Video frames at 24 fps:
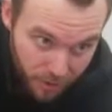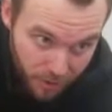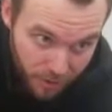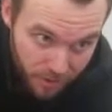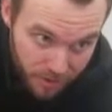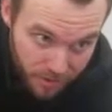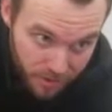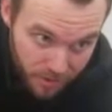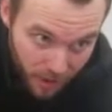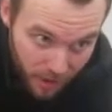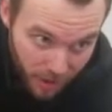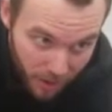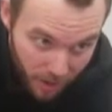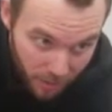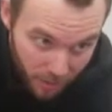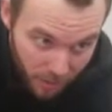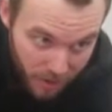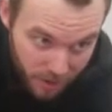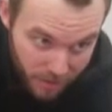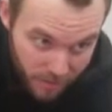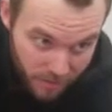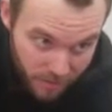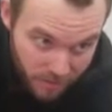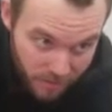it's how
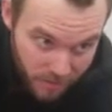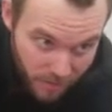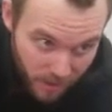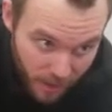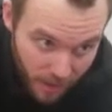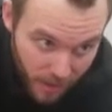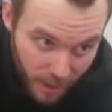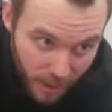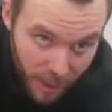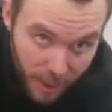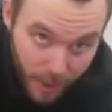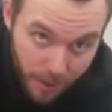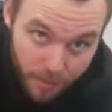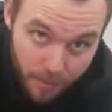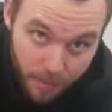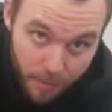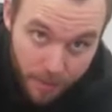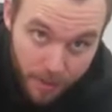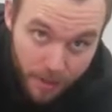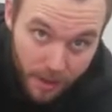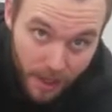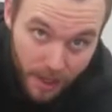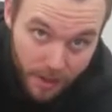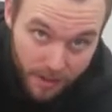much
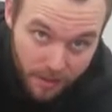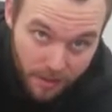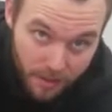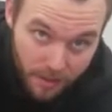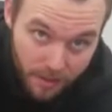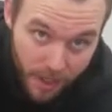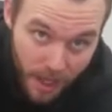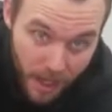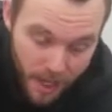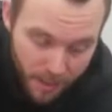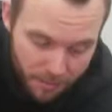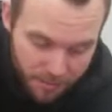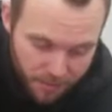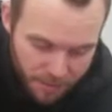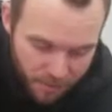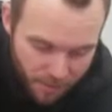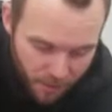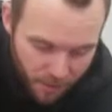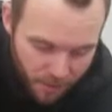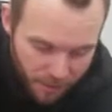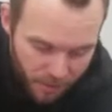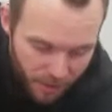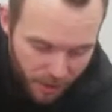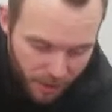time has elapsed
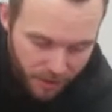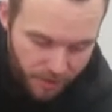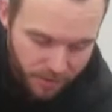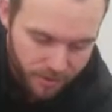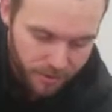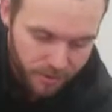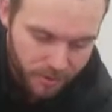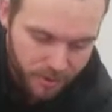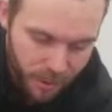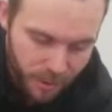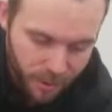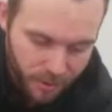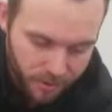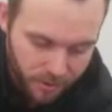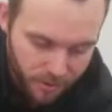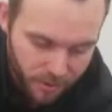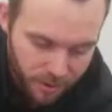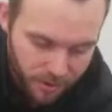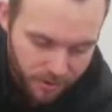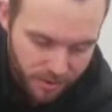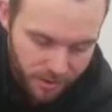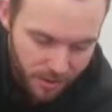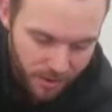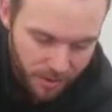with the exercise.
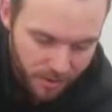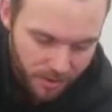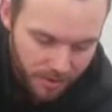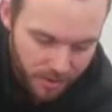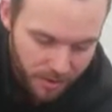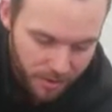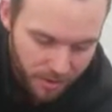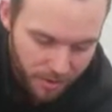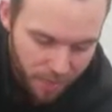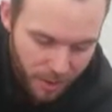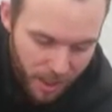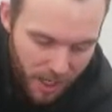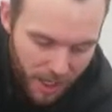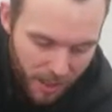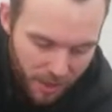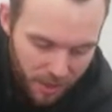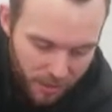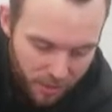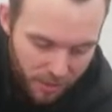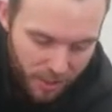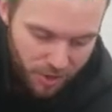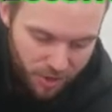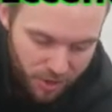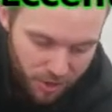Once I get to the
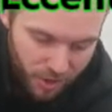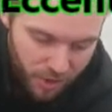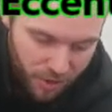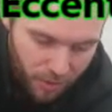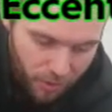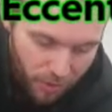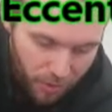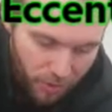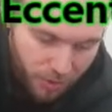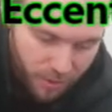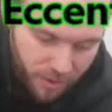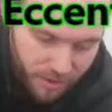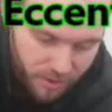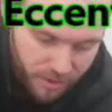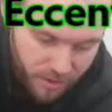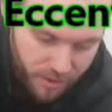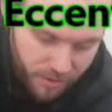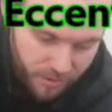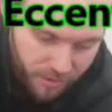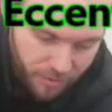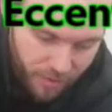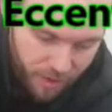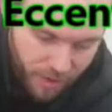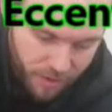bottom, I try to roll it to
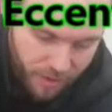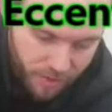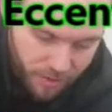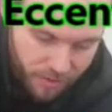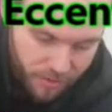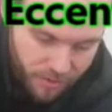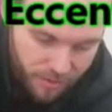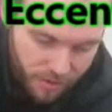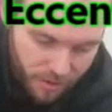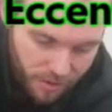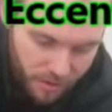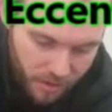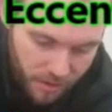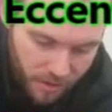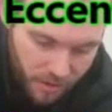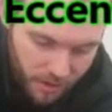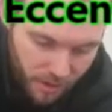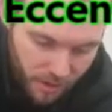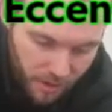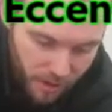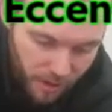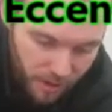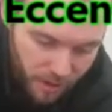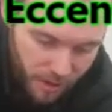the fingers,
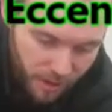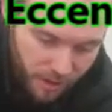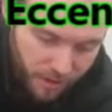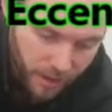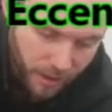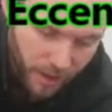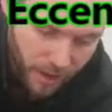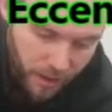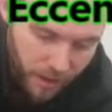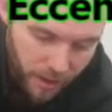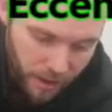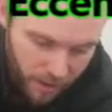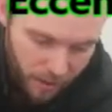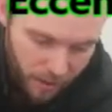and then I'll